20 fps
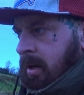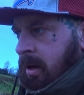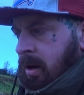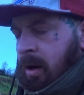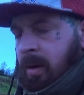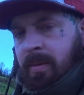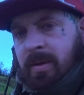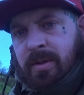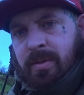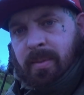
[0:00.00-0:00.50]

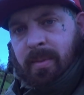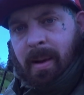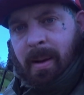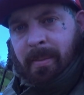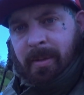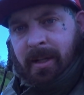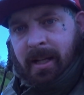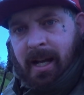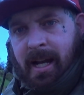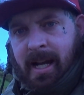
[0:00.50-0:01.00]
Always
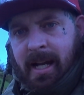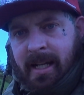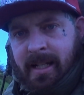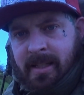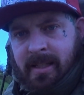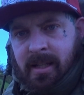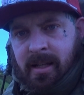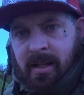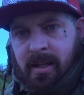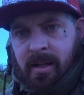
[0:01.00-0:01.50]
remember,
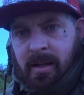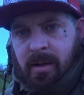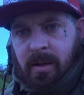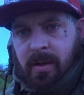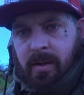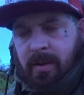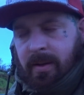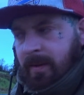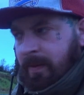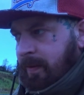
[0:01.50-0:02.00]
guys,
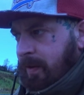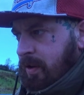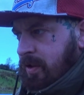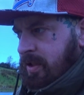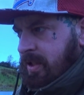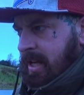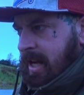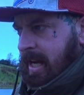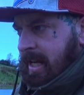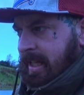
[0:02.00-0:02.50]
the
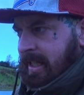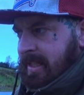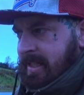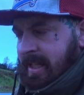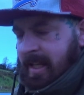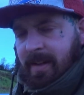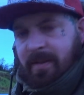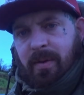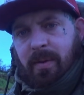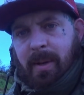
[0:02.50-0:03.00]
first sign you
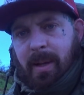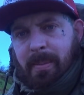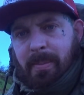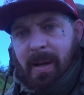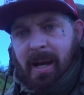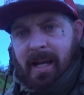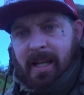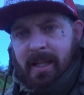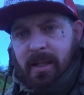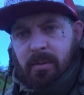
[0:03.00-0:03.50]
see of a wee
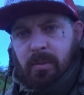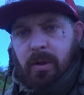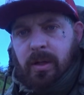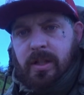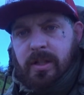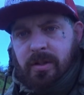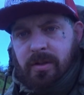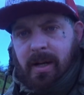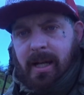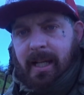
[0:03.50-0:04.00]
bite, you want
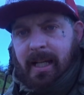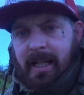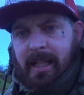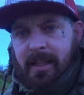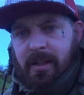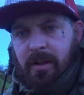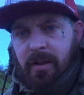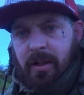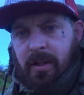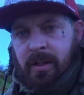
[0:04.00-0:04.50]
to strike
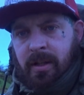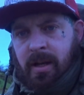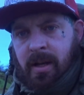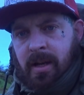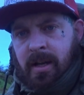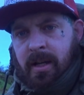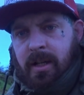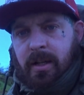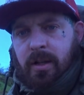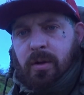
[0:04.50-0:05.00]
into it.
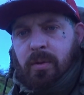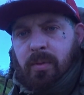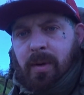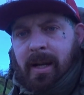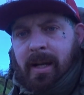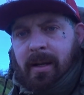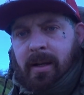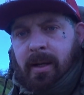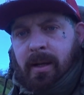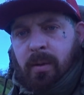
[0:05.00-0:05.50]
You don't
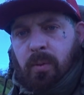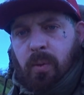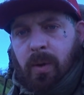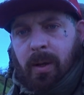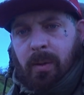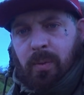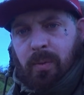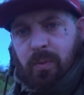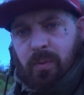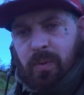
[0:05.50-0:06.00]
really
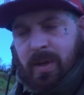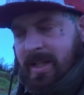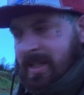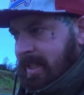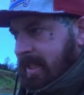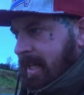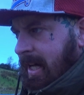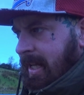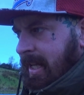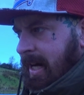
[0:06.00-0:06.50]
want to
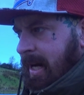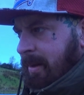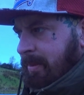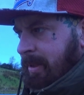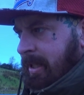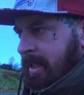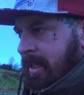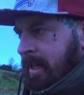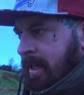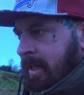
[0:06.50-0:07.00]
risk that
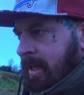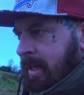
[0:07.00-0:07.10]
happening.